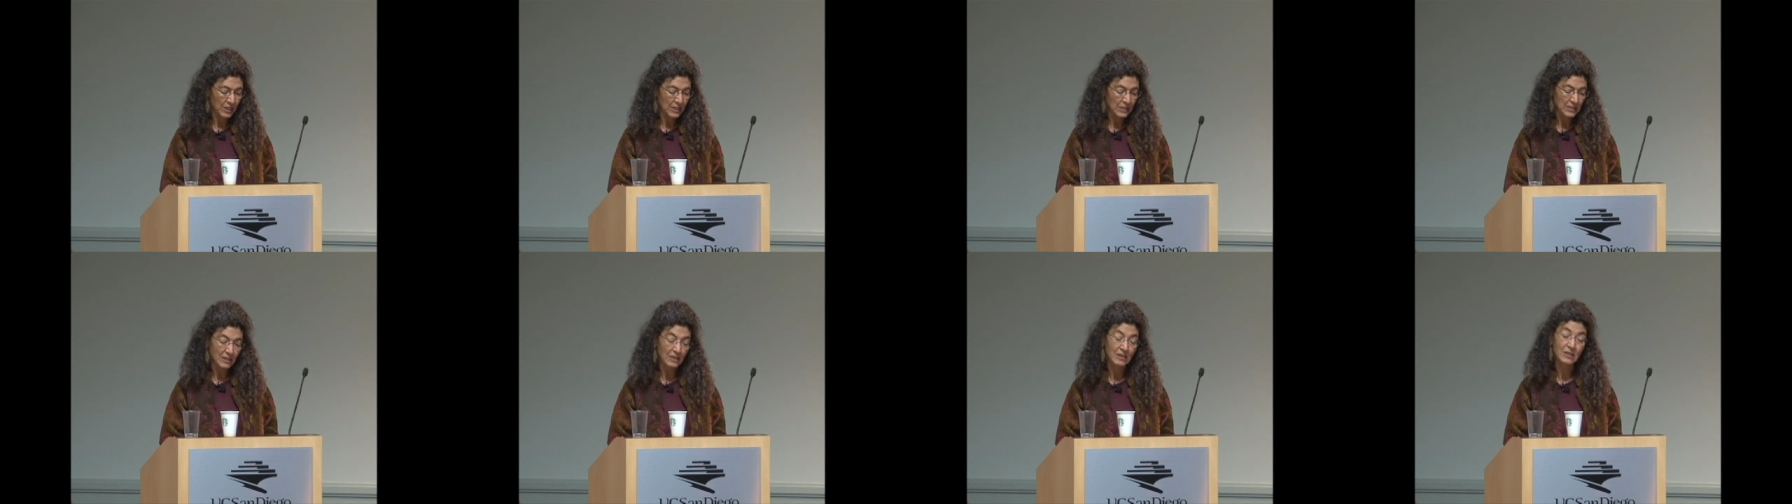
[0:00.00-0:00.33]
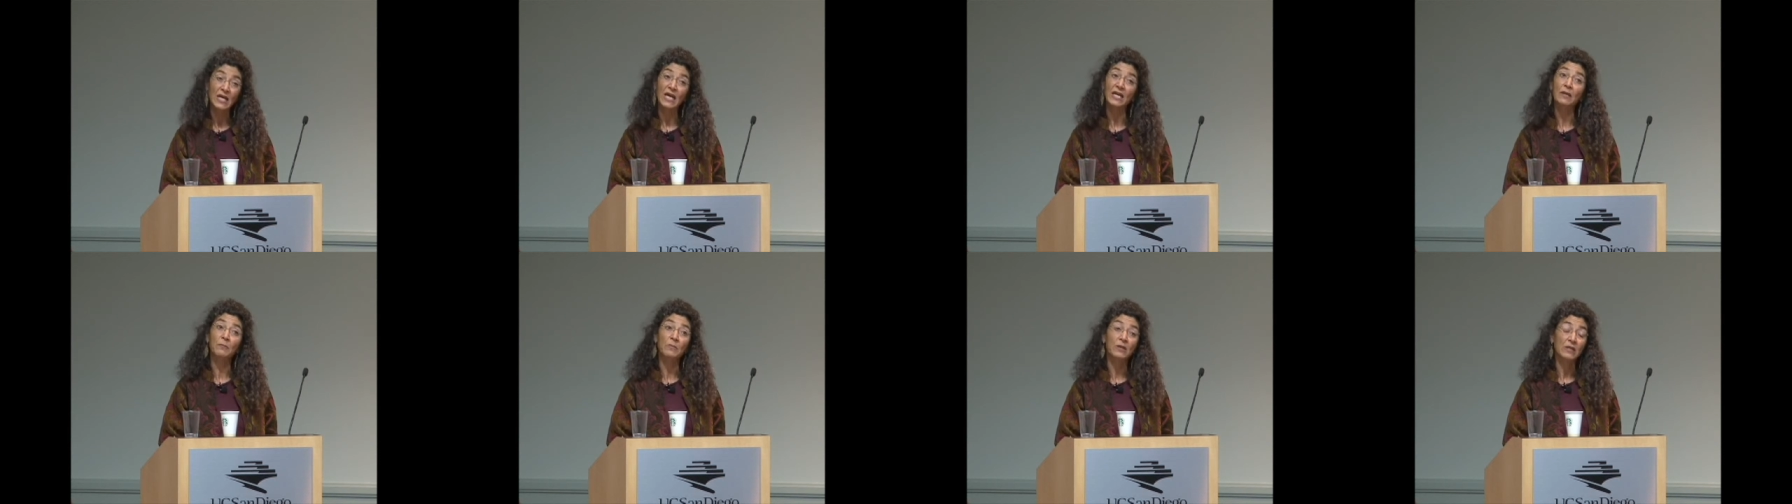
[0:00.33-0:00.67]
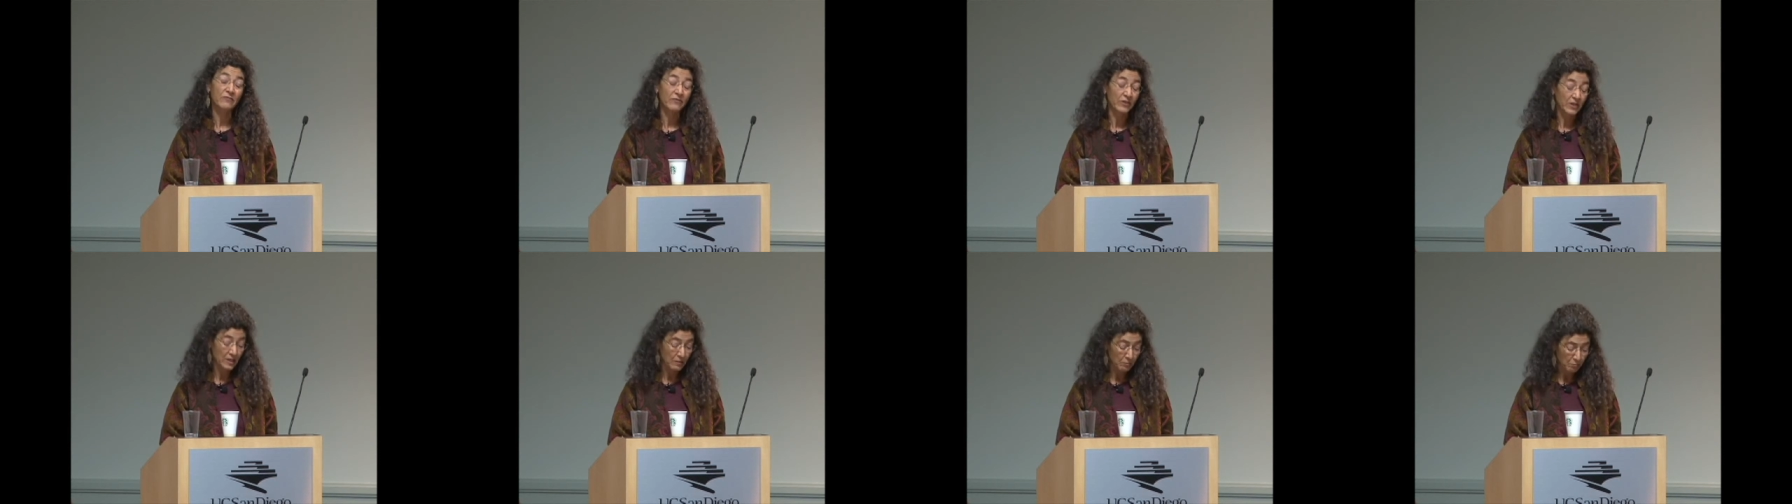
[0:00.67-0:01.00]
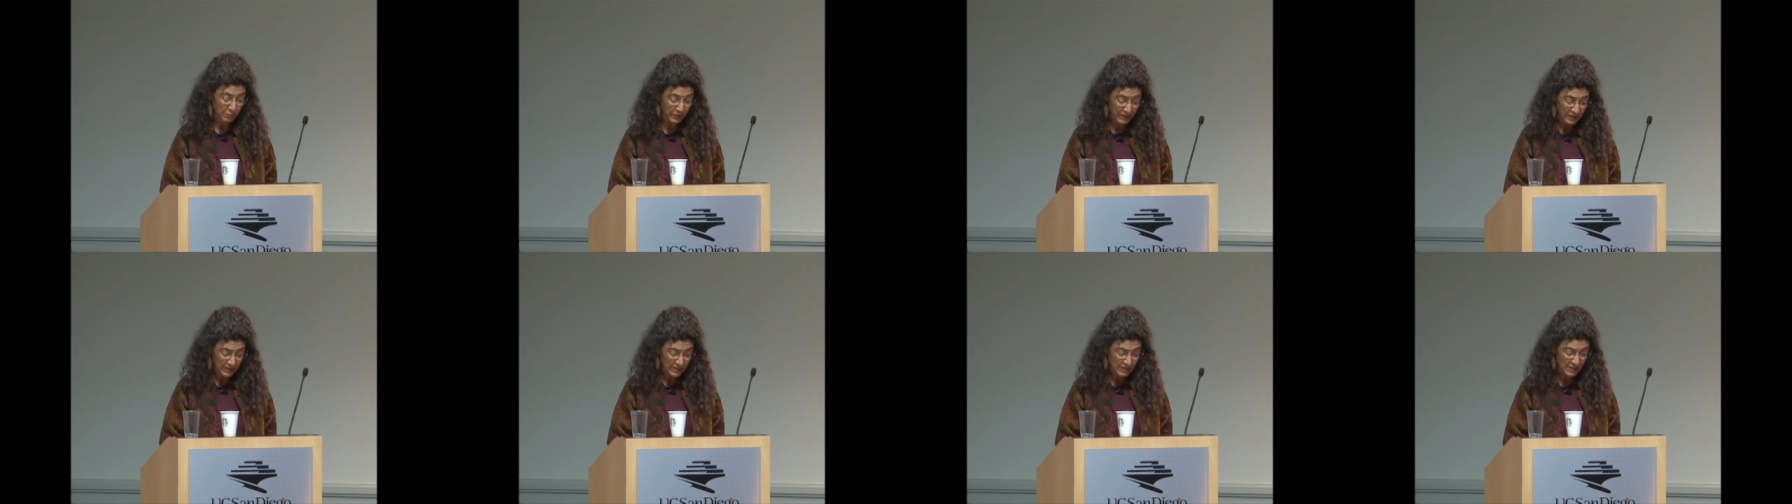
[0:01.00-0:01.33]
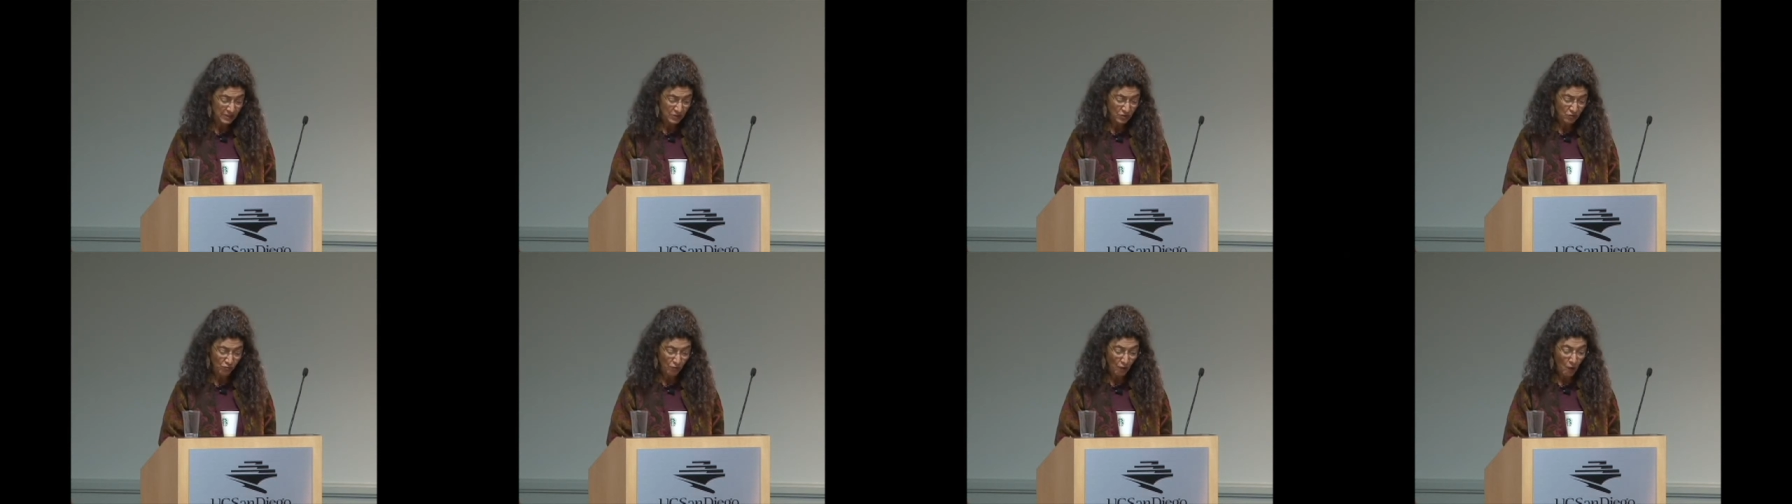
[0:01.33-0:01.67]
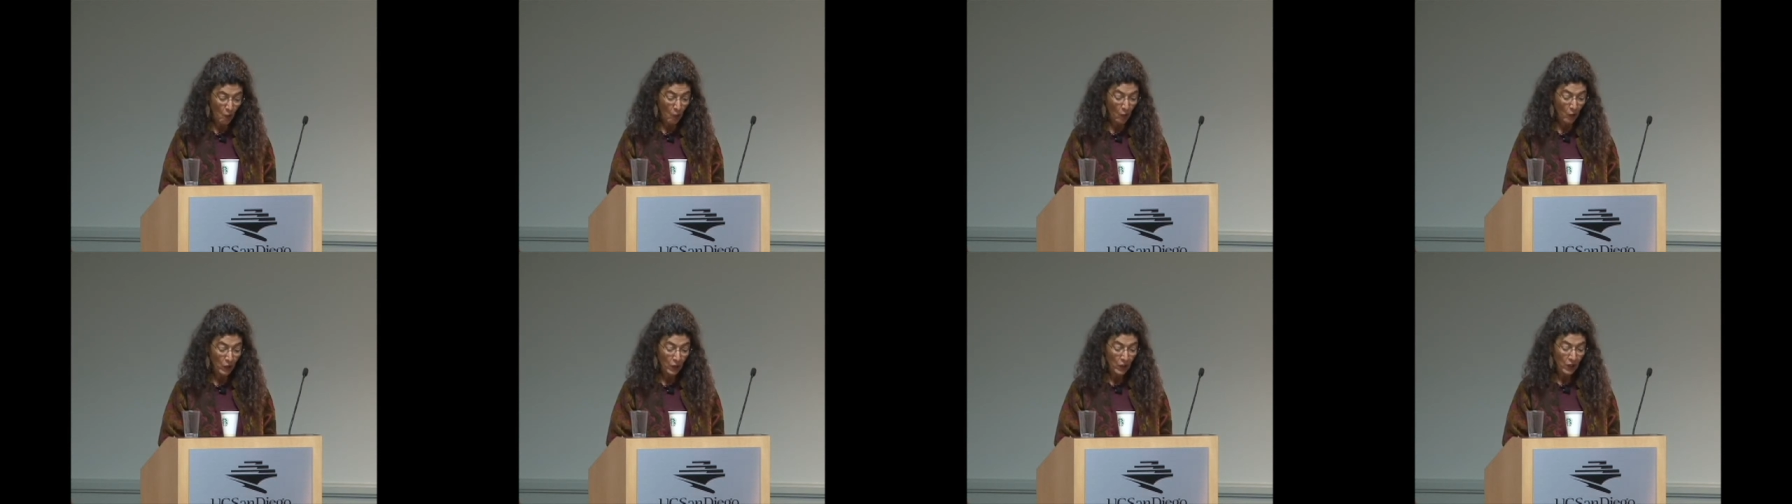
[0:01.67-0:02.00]
in its indictment of the complicitous
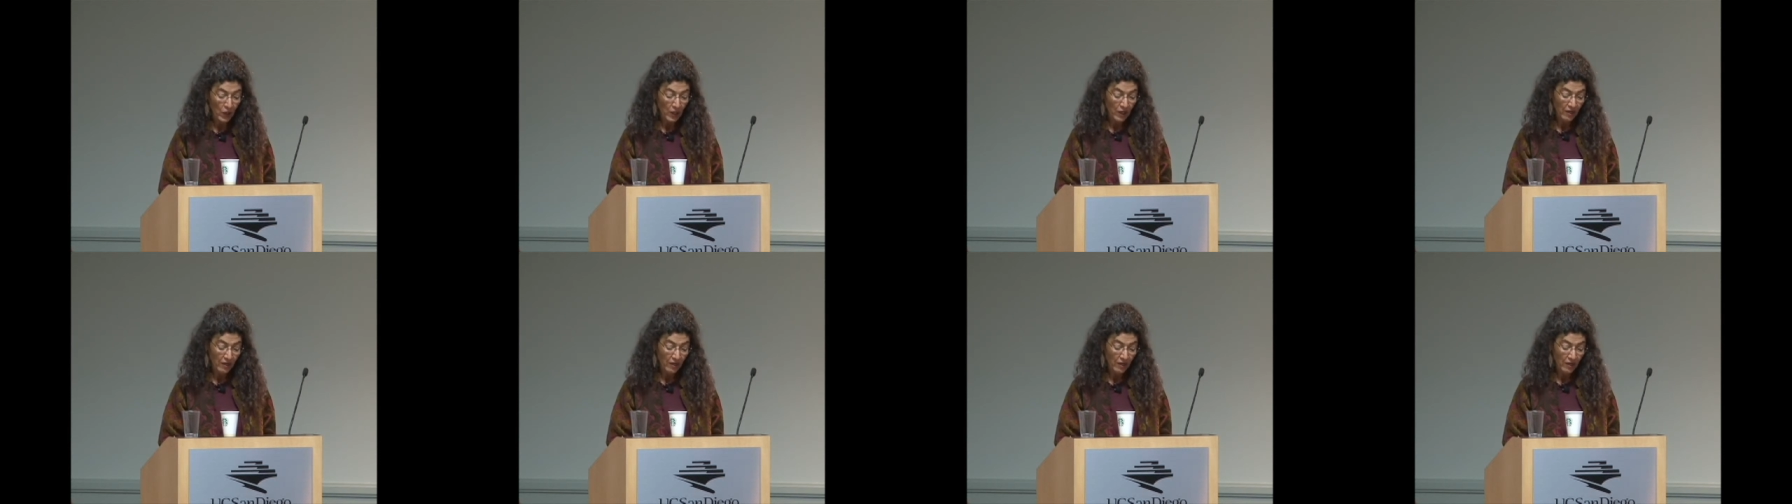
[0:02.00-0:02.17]
role